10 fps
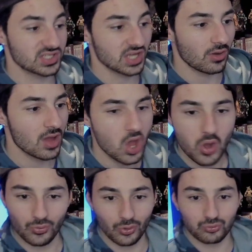So
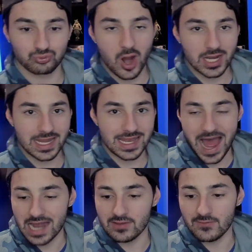we're running
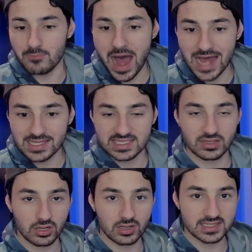out of
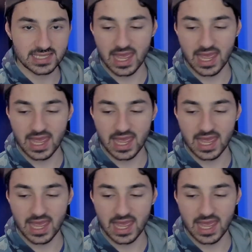monsters